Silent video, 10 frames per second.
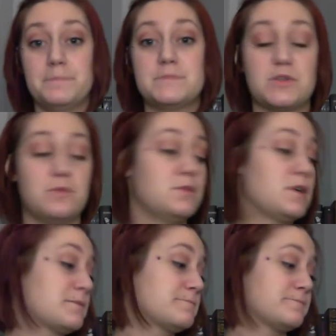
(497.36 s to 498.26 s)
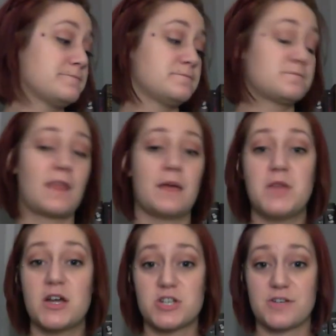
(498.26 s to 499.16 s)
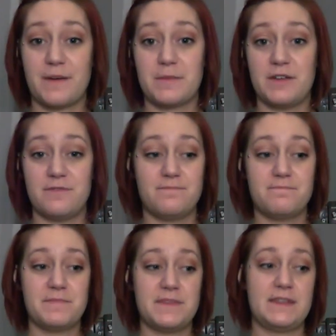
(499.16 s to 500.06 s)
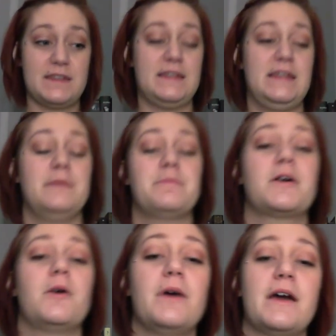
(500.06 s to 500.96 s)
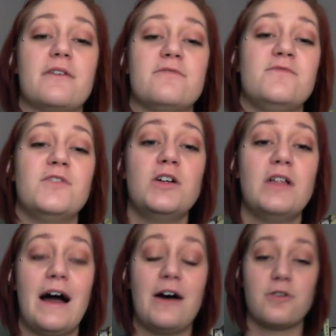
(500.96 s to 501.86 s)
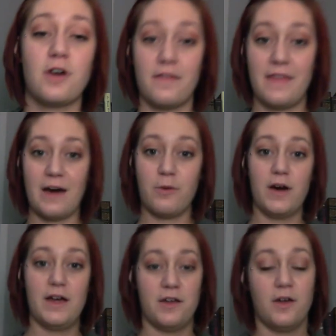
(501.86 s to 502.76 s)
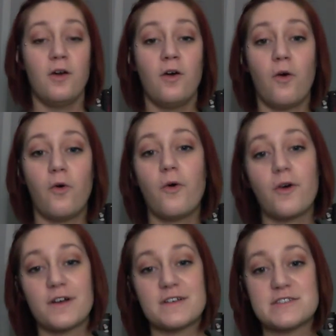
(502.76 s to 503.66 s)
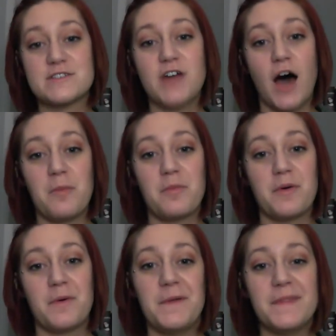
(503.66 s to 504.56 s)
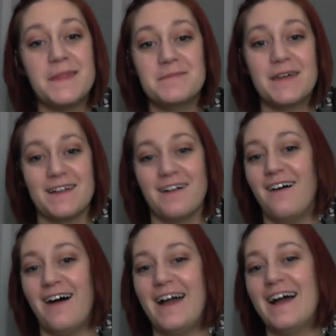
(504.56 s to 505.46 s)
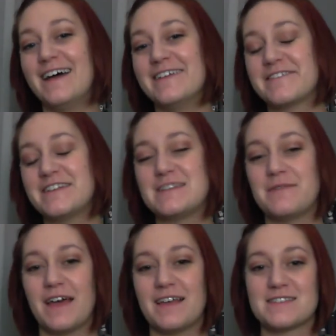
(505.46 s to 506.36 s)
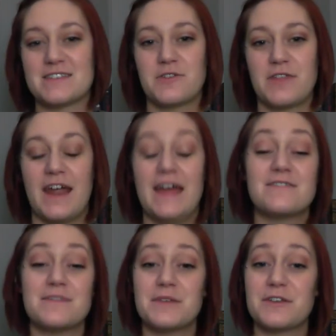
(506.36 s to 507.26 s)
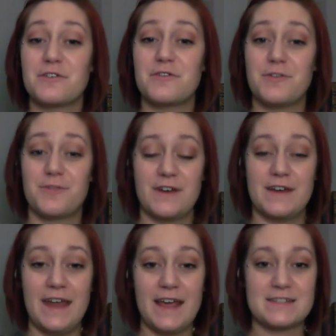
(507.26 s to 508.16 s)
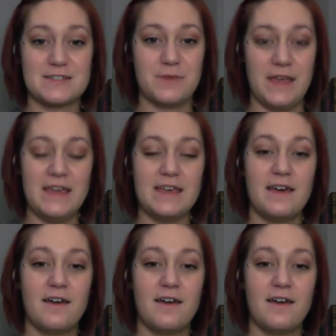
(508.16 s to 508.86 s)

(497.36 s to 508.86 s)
So, I'm not sure if I'm going to keep going full out on that one or stop in the middle and read something else so that I have something to review for next week,